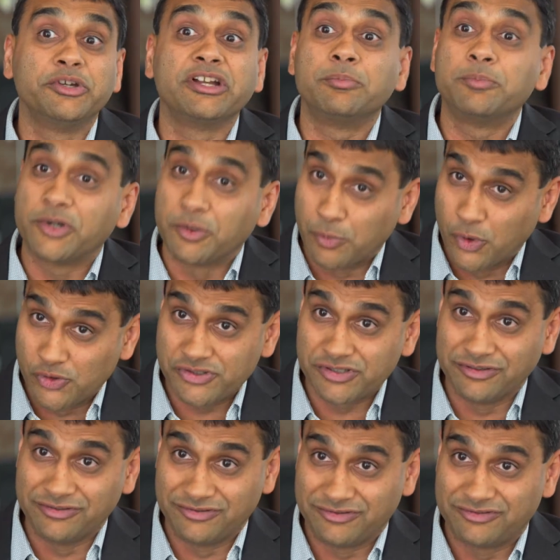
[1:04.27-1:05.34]
a
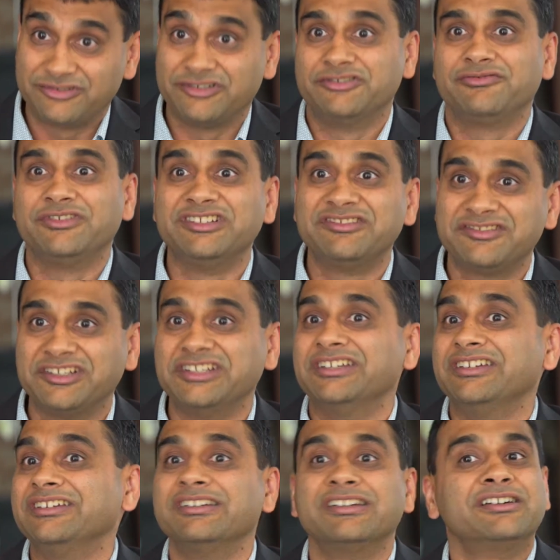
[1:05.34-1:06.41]
promotion, since we
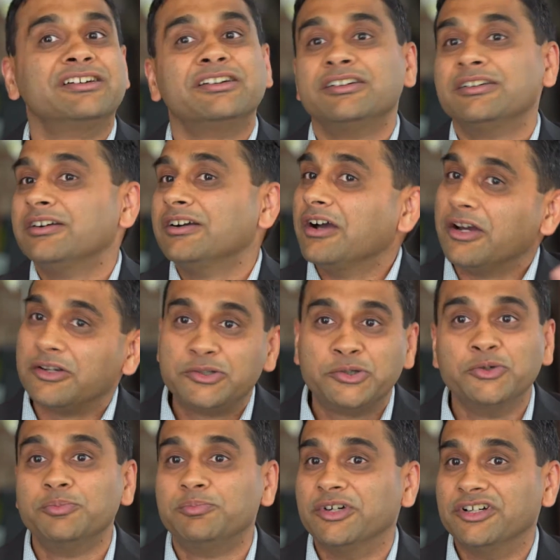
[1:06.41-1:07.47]
see a
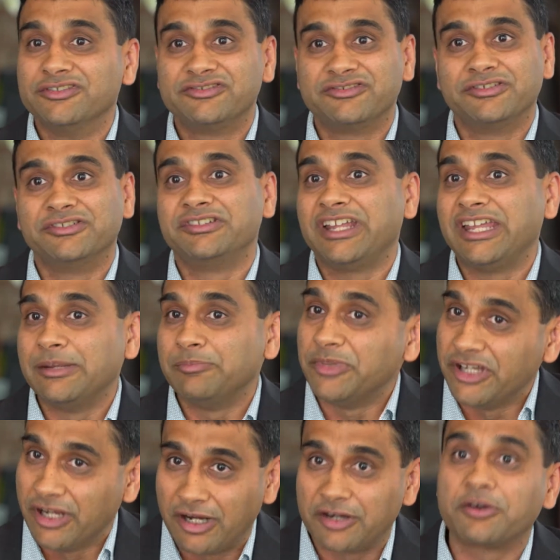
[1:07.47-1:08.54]
2%
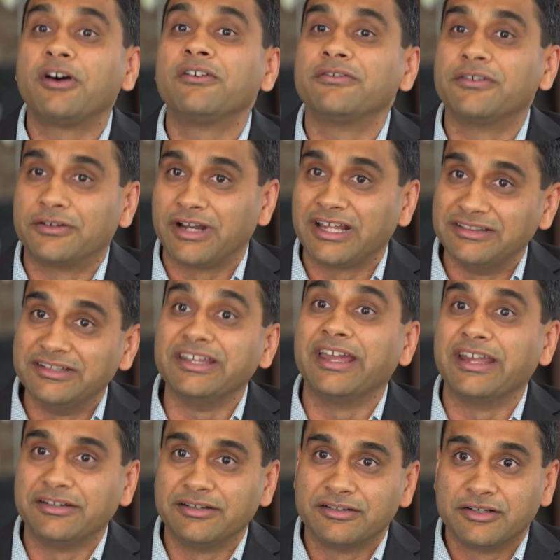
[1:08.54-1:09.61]
APR offer at the end.